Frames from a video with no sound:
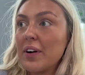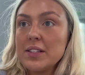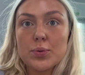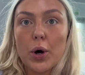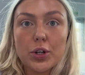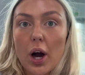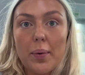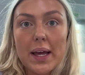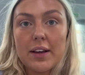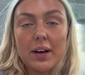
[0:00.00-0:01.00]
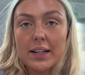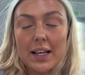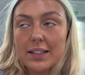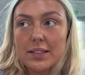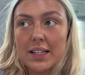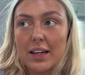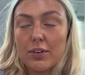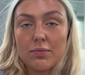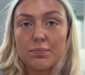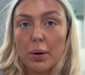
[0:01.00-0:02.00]
friends weren't going. So I didn't
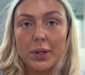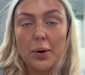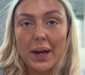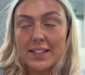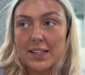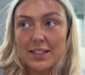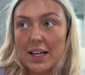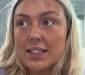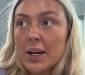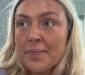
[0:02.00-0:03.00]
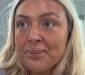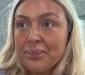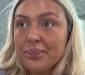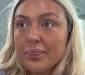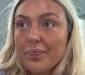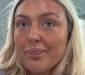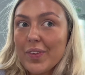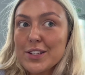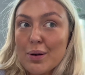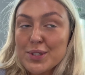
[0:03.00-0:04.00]
even probably know it existed.
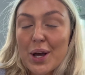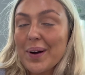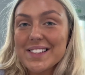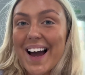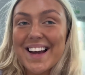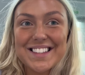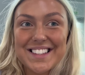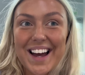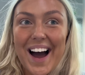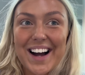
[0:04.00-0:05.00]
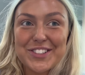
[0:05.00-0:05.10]
So I'm so excited to start our